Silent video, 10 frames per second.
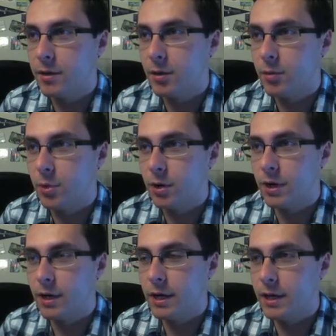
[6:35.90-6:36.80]
put it
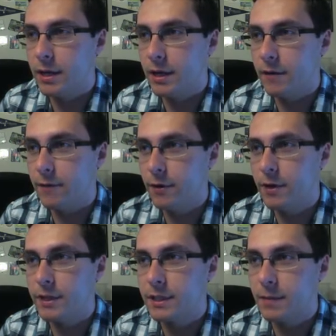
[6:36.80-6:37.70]
in a
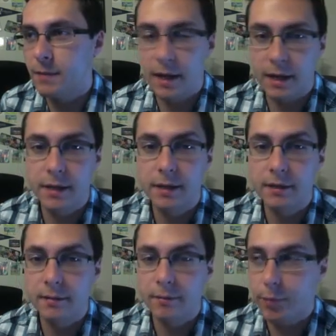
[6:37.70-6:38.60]
furnace and make
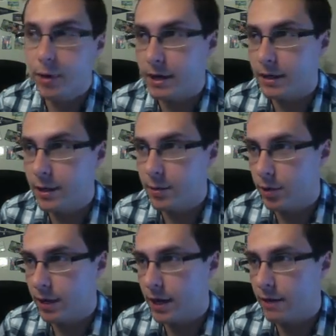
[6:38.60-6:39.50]
nether
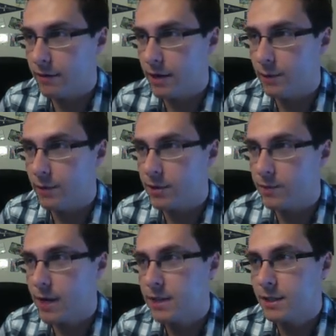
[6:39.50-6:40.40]
brick out of it, and which is
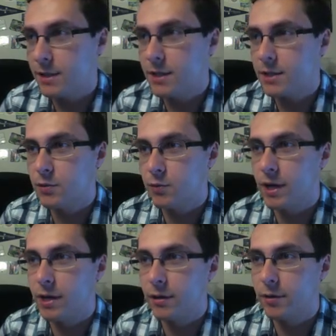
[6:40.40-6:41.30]
basically just
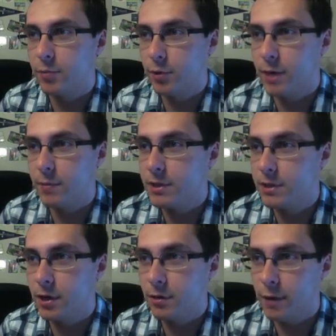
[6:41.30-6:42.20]
regular brick but
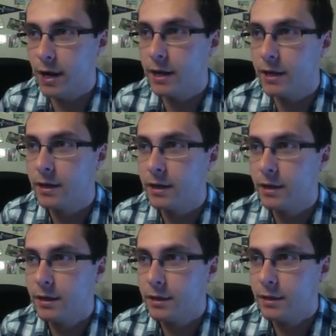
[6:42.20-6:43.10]
dark red.
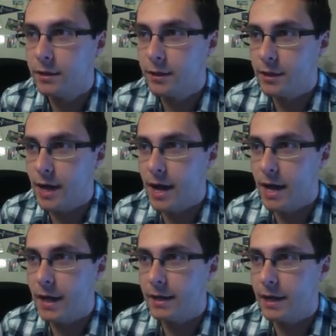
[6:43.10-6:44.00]

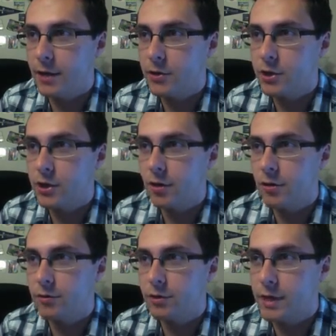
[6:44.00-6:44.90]
And I usually
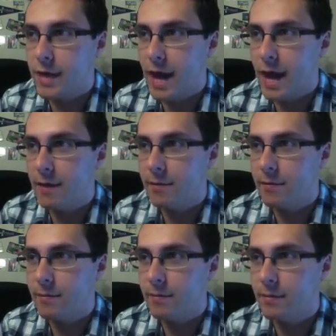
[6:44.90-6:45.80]
go to that.
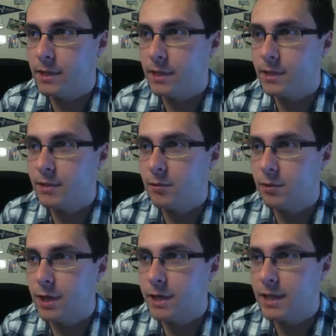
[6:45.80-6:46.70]
It doesn't
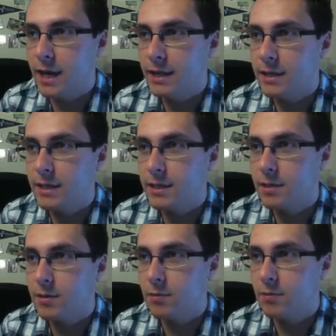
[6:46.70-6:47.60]
look as
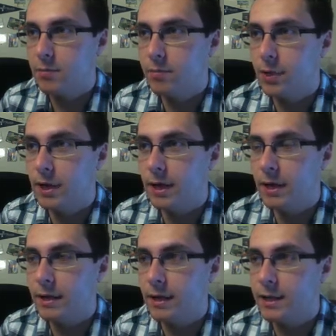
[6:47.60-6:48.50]
nice,
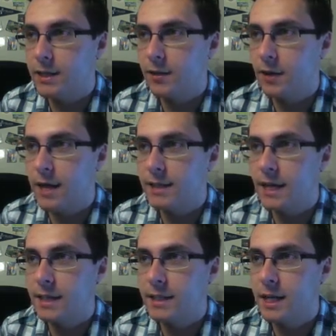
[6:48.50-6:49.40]
but it still has
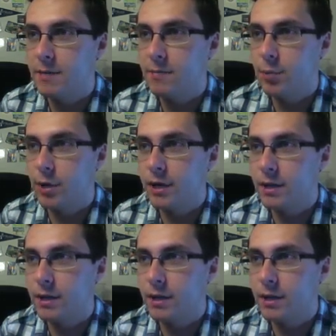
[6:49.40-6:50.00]
that same brick